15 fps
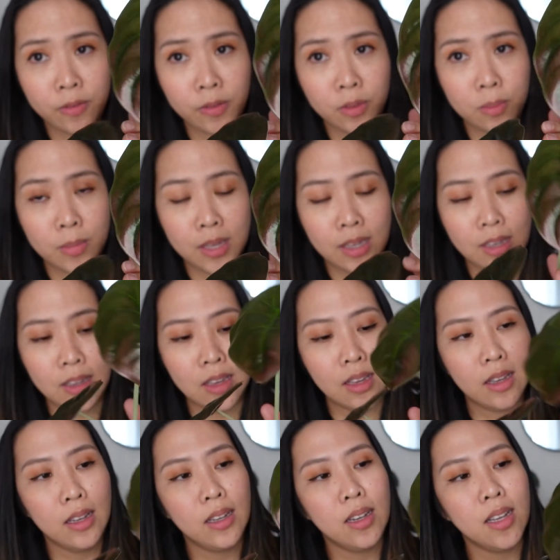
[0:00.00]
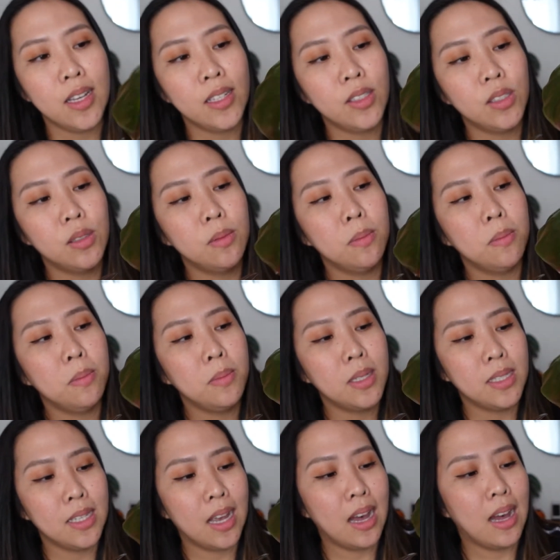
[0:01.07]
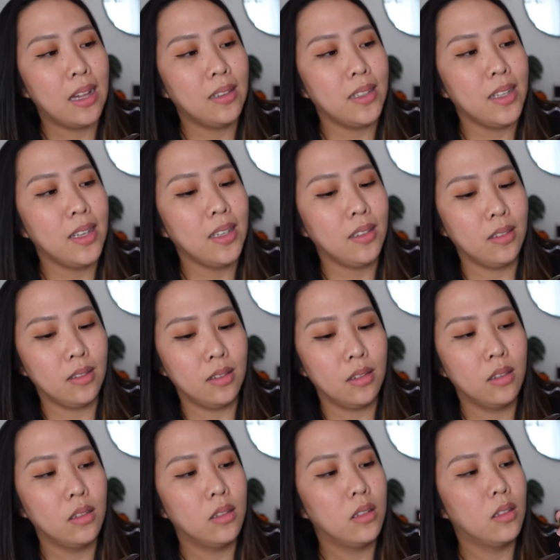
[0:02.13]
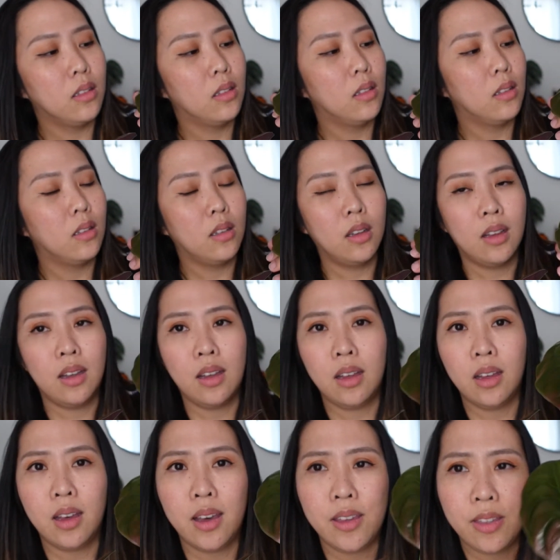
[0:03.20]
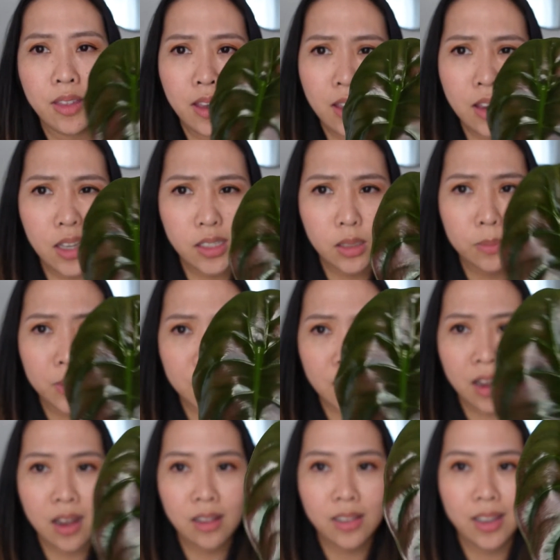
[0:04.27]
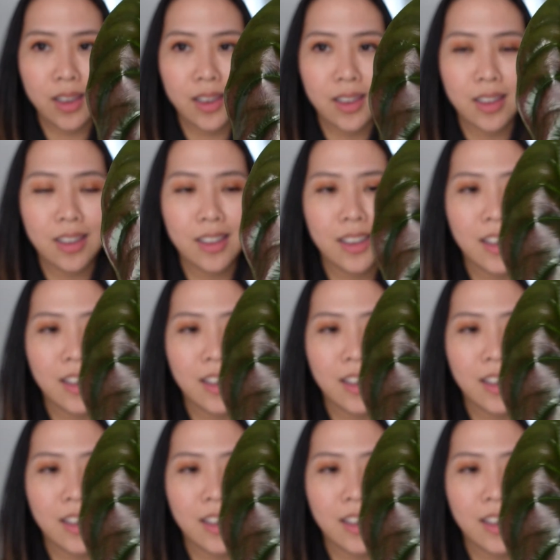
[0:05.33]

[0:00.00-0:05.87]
for me and it's metallic. I think it's metallic